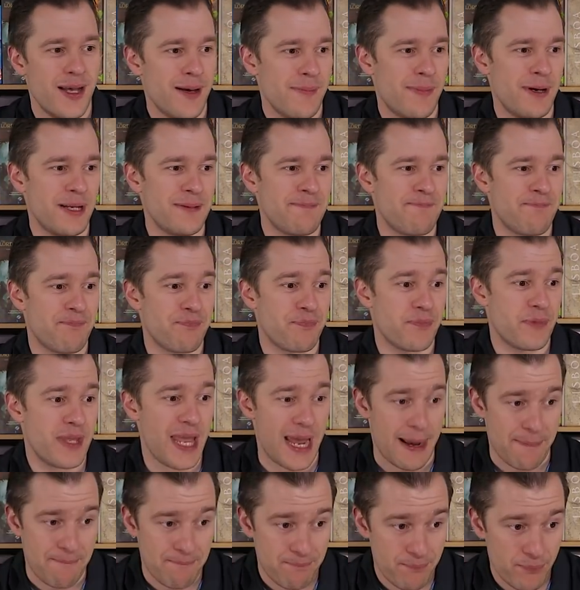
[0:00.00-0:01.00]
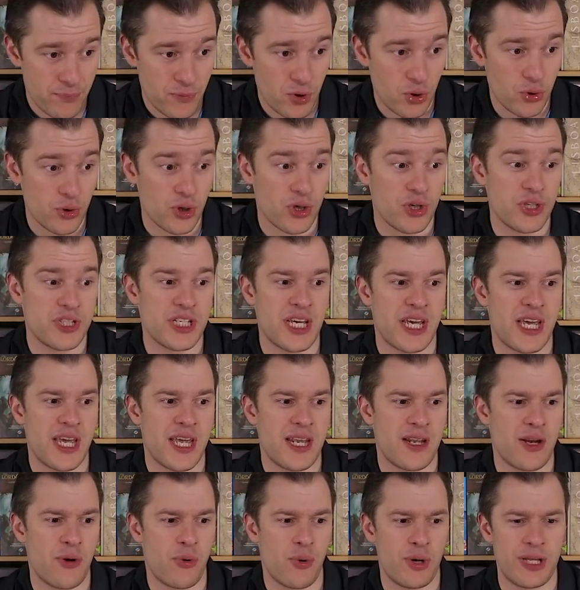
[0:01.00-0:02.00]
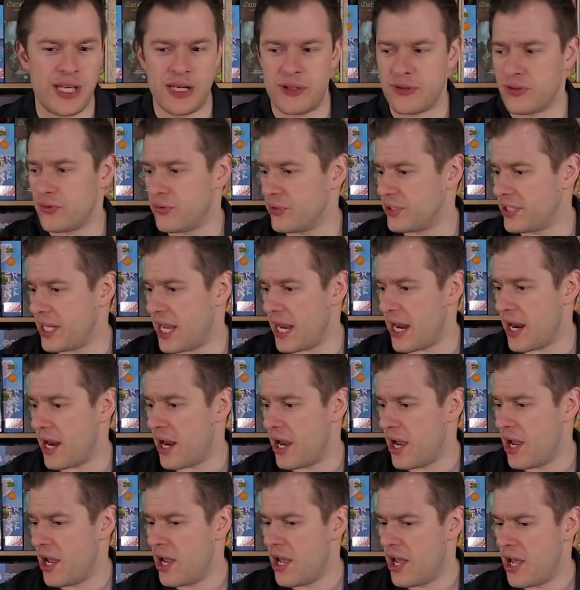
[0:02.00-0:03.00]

But, yeah, all good. And what else was there?